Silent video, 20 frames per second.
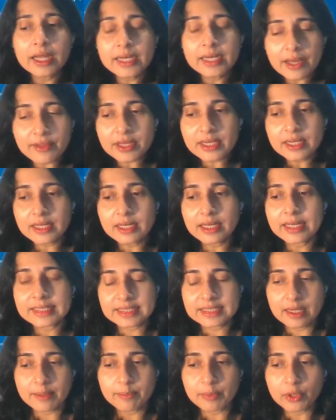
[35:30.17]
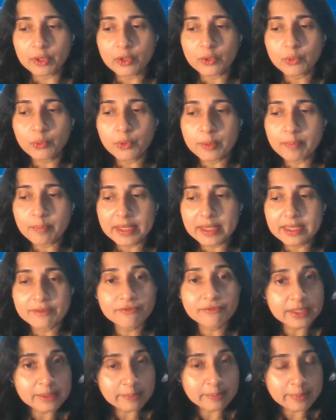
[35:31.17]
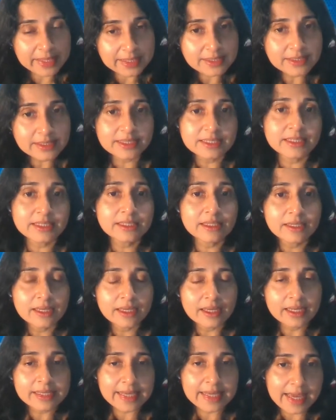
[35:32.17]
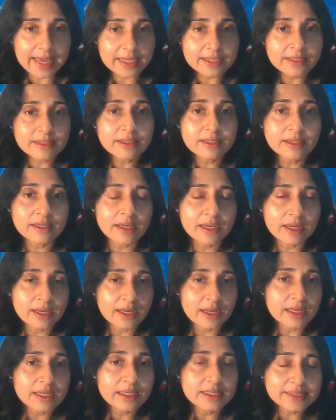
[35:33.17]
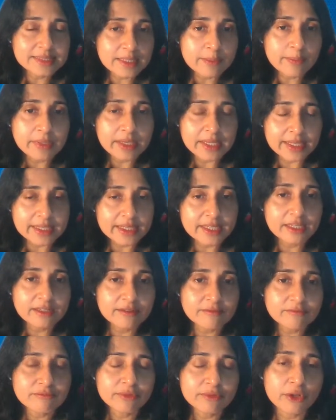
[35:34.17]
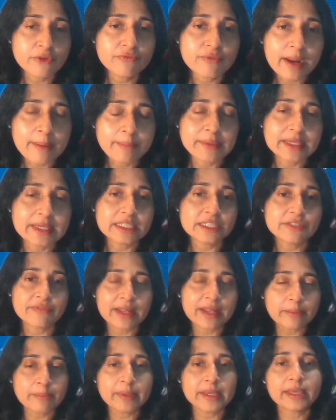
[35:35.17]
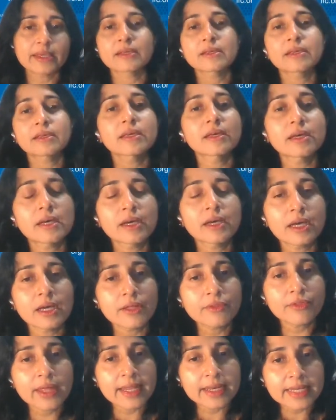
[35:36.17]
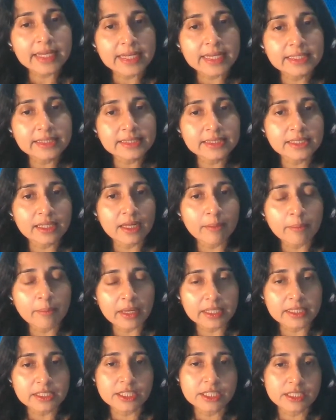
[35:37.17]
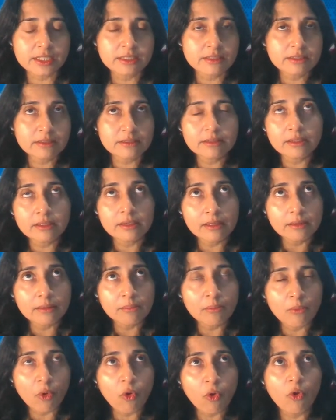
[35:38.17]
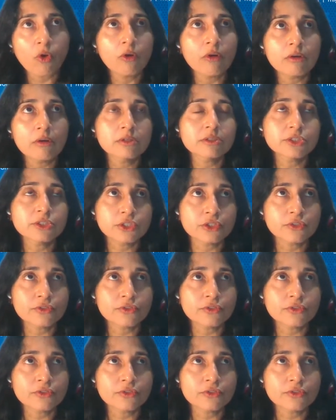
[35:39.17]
Another example would be Philippines. Again, similarly, rapidly developing. Their needs are much more